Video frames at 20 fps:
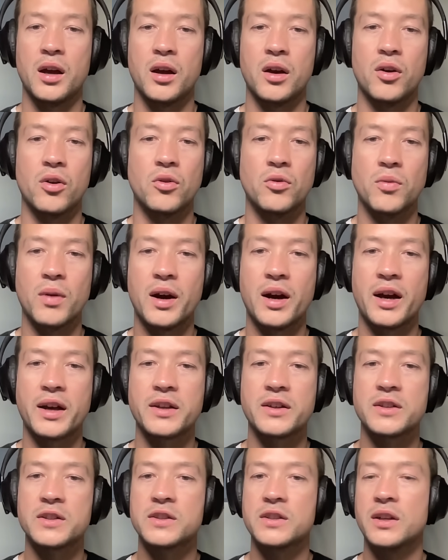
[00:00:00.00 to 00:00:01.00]
or
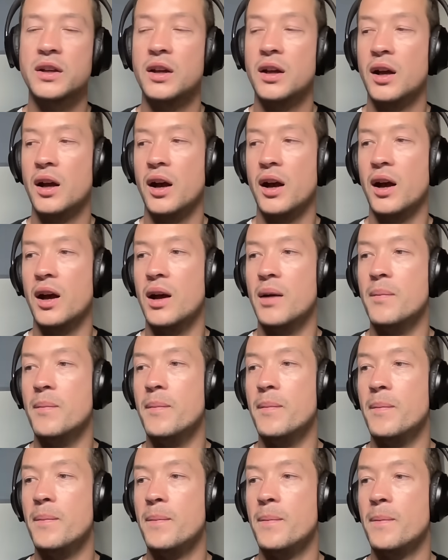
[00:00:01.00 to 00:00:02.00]
Wise,
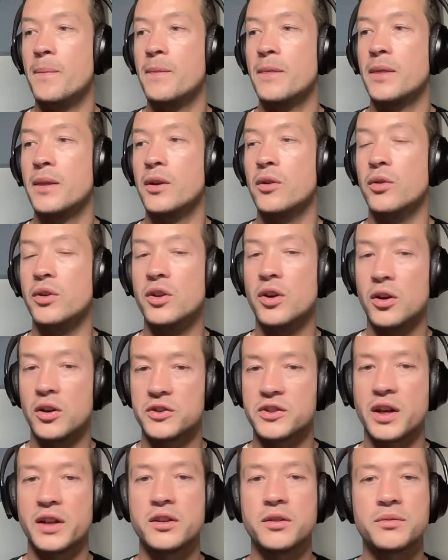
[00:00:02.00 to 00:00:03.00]
who are
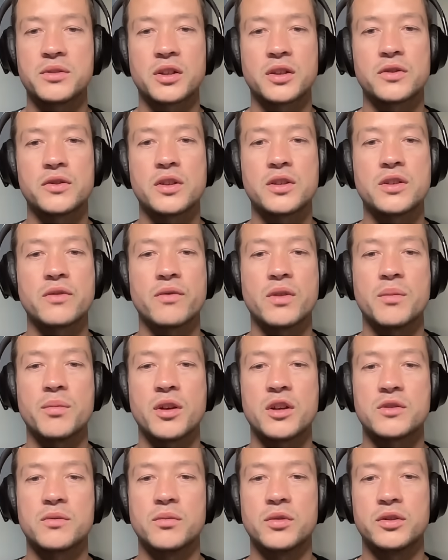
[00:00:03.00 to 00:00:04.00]
not signed up to contingent
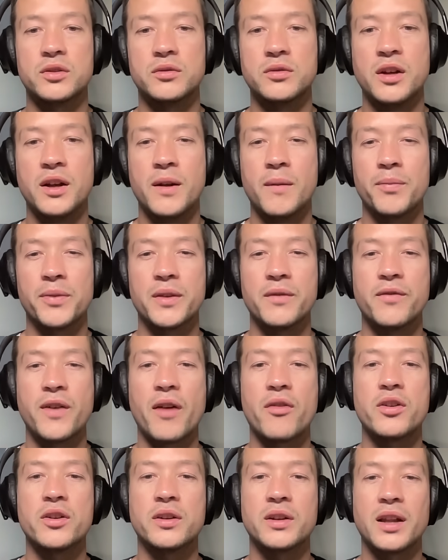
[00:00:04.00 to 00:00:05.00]
reimbursement model, you're
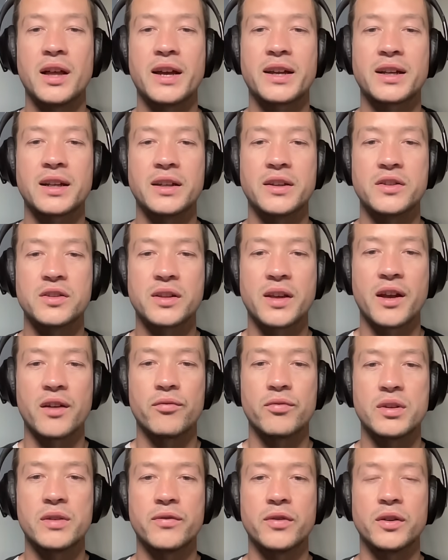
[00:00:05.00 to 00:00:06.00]
very unlikely to get a
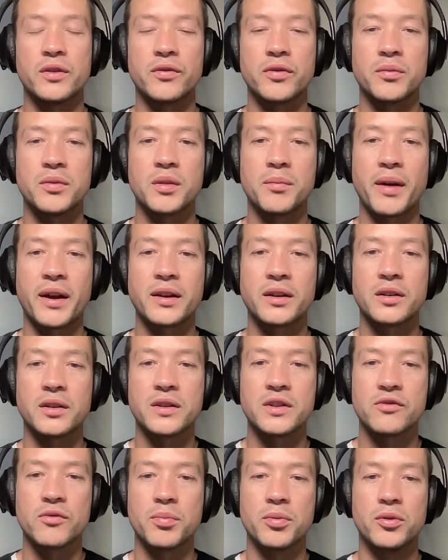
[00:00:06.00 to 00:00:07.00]
refund from the bank at
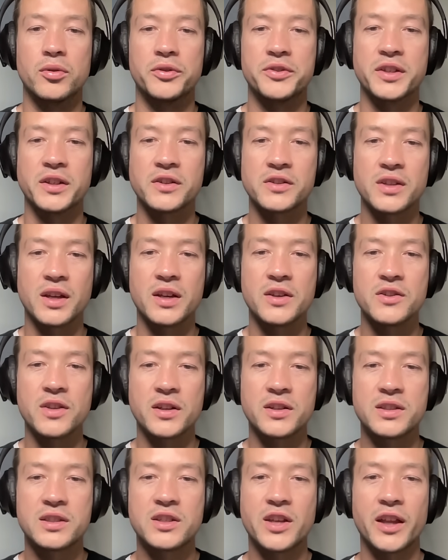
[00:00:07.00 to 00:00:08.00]
this reporting stage.
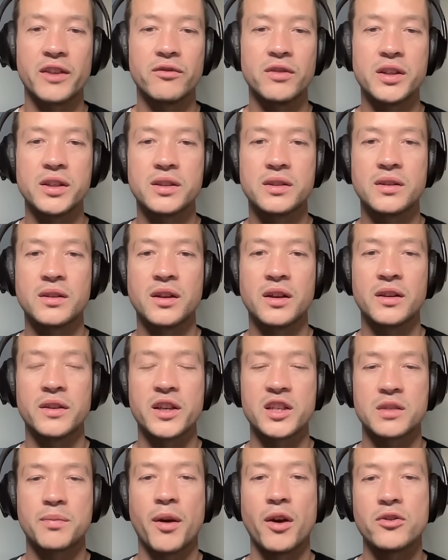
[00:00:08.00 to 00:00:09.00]

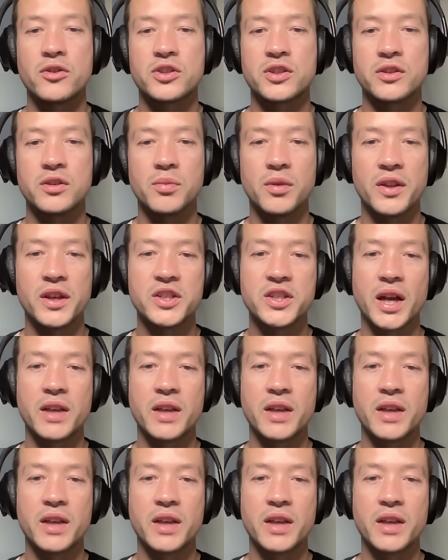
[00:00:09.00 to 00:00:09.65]
They're supposed to, but